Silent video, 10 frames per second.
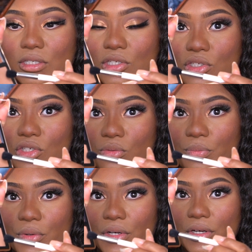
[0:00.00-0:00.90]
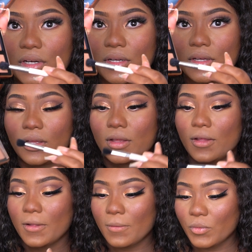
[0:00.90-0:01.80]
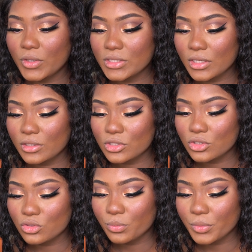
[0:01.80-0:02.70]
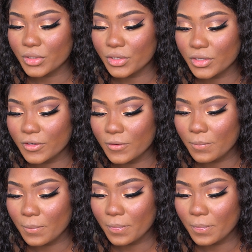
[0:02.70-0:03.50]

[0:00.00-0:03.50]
into Super, what is it? Super